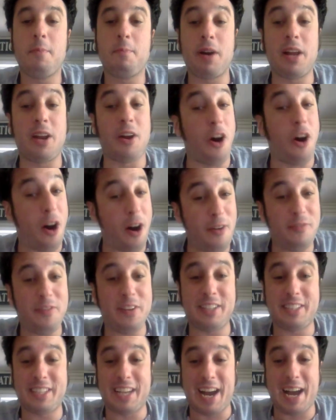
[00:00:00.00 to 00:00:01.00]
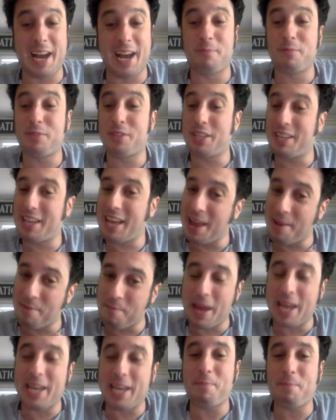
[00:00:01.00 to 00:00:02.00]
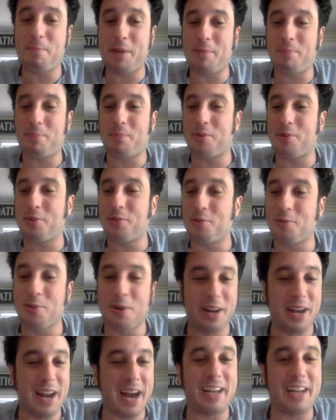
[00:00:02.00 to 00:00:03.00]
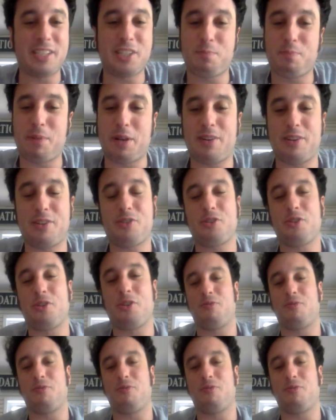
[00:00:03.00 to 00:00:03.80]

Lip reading: But oftentimes, and many people who are not spiritual